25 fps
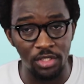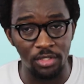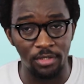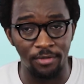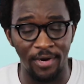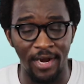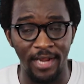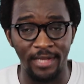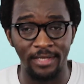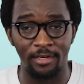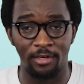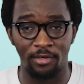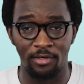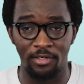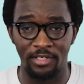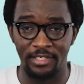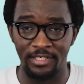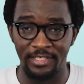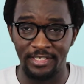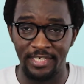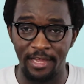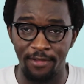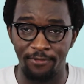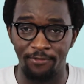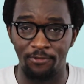right, or it's
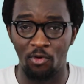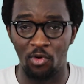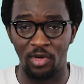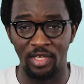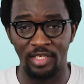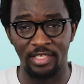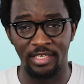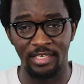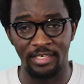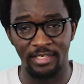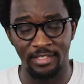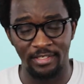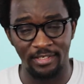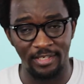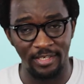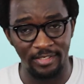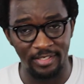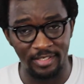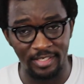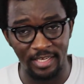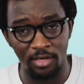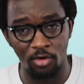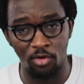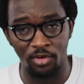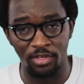safe, or it's a
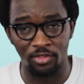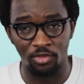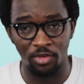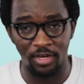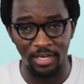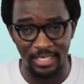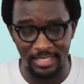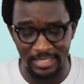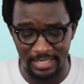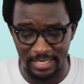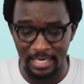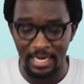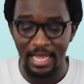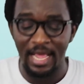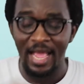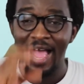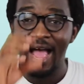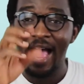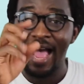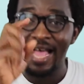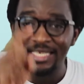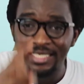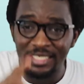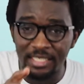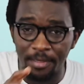sin, or it's not a sin,
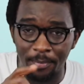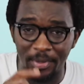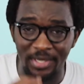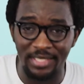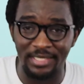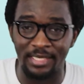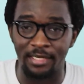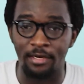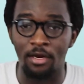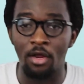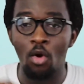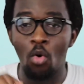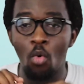ask the person,